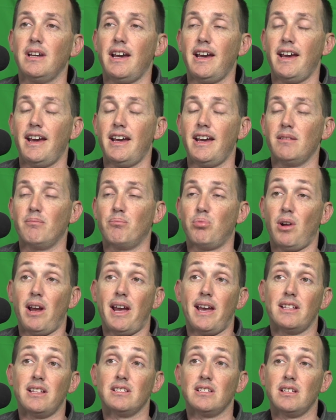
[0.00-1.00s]
And
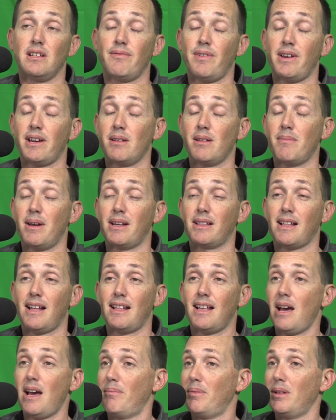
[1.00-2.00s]
brands, and if I can make that
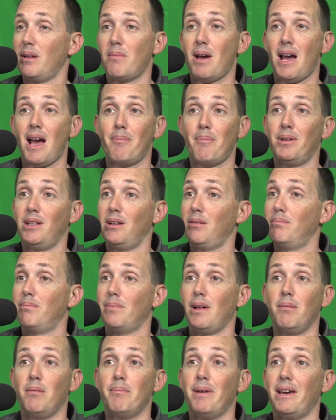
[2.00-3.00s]
happen, I'm happy to.
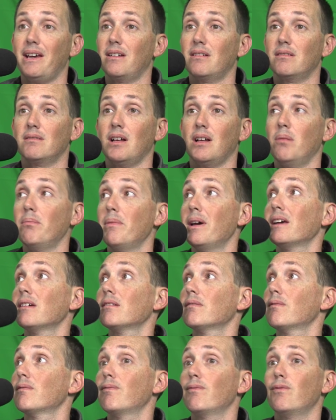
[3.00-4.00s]
I'll make
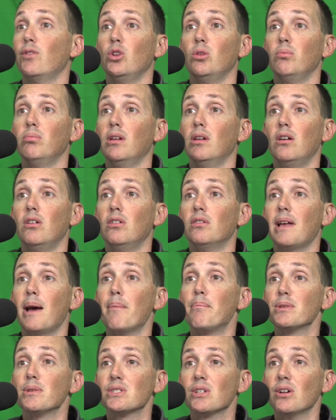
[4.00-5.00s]
full blown
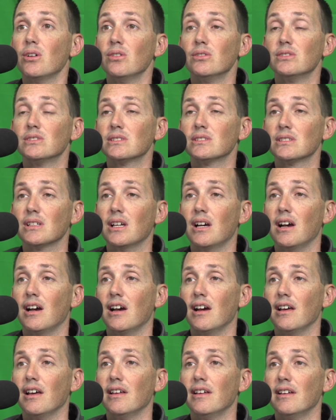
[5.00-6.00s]
episodes
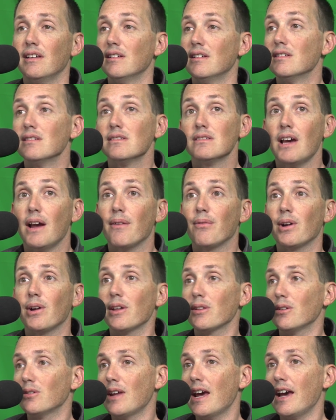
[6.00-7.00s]
every
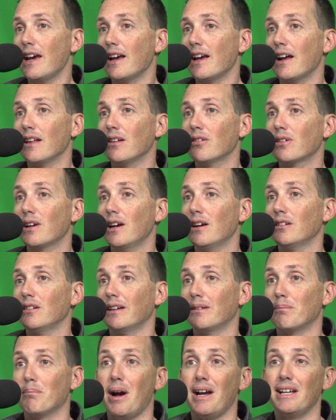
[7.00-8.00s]
other day. I don't care.
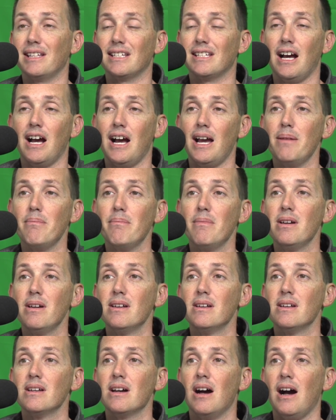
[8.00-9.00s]
Like my time,
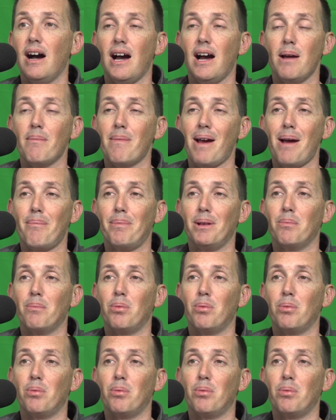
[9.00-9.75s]
I'm happy to